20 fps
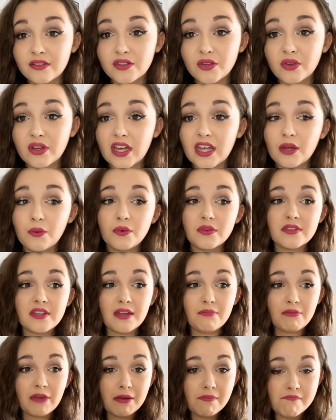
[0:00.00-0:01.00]
So cake was
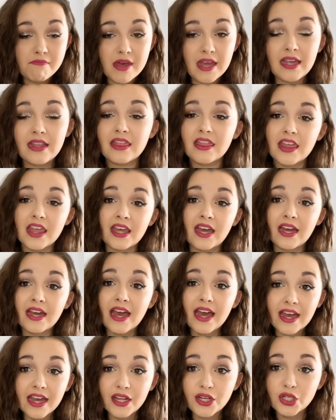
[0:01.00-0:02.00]
like my main thing I
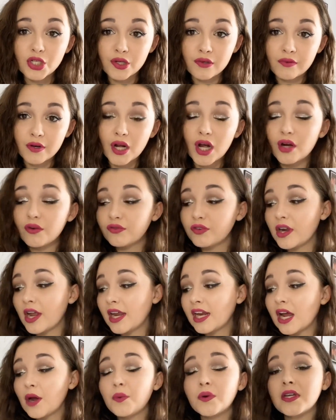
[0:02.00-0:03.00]
ate during recovery,
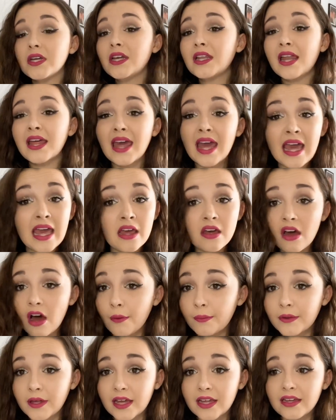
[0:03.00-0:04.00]
and I would eat like eight
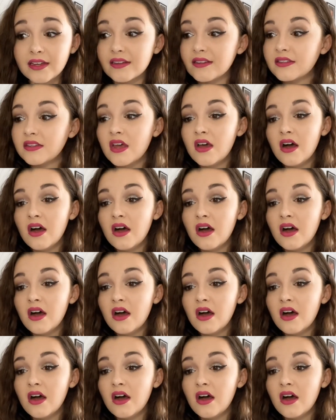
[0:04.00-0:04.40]
cupcakes,